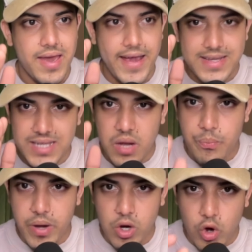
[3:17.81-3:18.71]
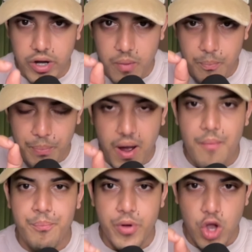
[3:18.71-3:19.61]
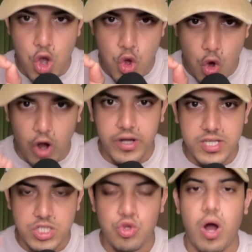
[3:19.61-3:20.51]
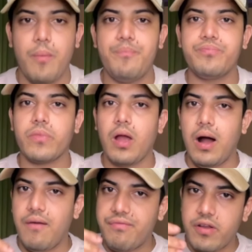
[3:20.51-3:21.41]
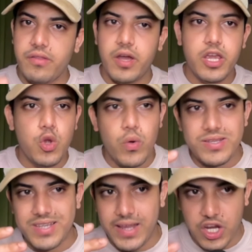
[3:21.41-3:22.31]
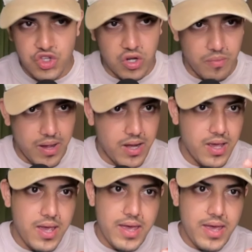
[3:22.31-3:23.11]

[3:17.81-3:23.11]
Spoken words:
XRP gonna pump non-stop after the US election, man.